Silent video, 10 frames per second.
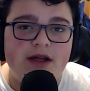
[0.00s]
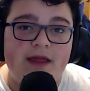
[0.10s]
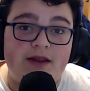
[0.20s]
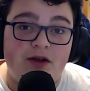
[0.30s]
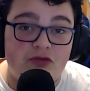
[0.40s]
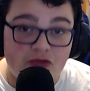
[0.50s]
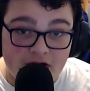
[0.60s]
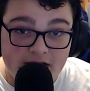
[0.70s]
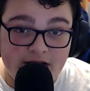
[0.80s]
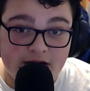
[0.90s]
that did
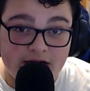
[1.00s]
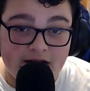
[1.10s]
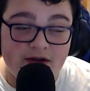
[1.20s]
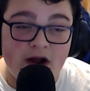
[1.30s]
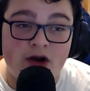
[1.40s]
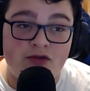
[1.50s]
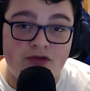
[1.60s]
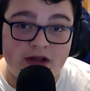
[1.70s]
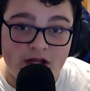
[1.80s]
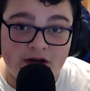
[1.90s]
really good. I've heard
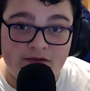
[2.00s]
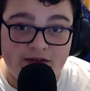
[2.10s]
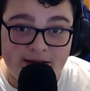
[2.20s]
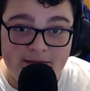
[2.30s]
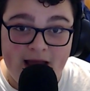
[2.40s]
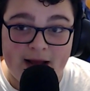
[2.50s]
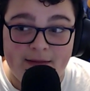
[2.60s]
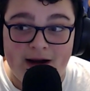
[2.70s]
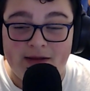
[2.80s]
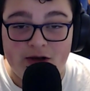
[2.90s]
really good feedback
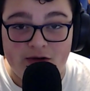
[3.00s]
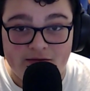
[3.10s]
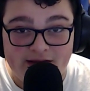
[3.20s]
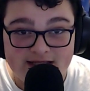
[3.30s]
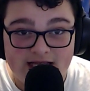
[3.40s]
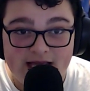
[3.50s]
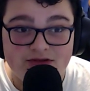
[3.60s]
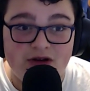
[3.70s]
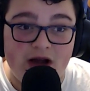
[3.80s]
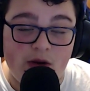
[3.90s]
about me doing face
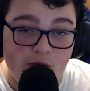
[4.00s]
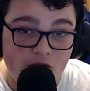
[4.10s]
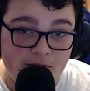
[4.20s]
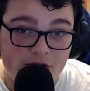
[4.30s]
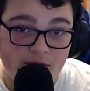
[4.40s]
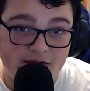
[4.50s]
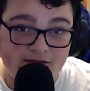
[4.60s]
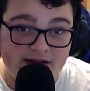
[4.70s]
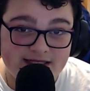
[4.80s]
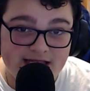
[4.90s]
cams, so I will be doing
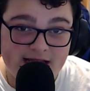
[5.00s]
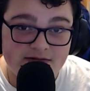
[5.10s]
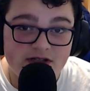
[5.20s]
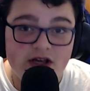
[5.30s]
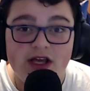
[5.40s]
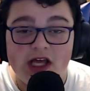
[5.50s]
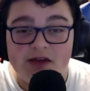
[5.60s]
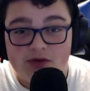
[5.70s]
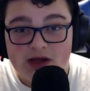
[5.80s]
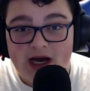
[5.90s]
face cams.
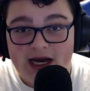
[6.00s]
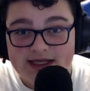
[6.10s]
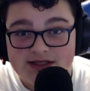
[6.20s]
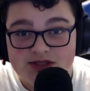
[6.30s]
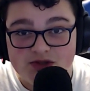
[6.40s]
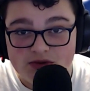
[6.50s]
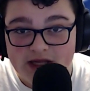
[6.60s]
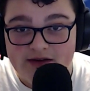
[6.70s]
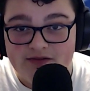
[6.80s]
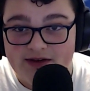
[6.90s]
If you guys do
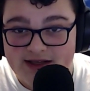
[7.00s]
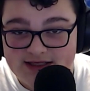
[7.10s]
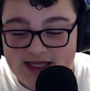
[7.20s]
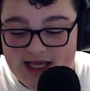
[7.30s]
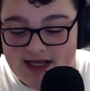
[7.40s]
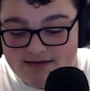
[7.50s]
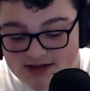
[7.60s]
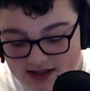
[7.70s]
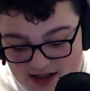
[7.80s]
like face cams,